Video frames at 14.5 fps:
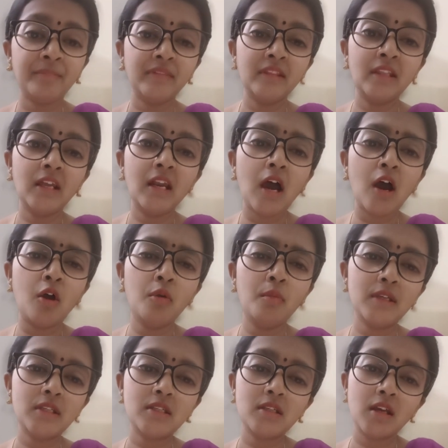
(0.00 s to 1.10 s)
Then how
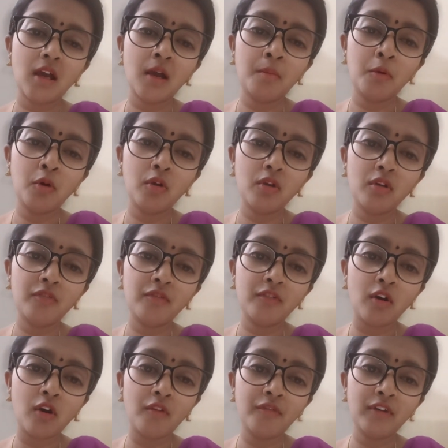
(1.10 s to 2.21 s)
much amount of
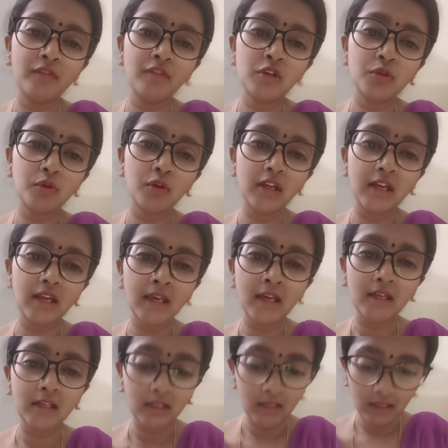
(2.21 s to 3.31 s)
coffee we should
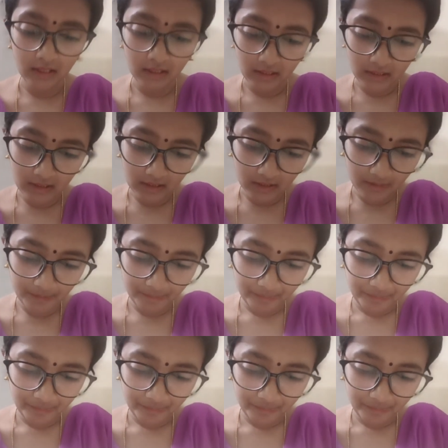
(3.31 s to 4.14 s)
take here?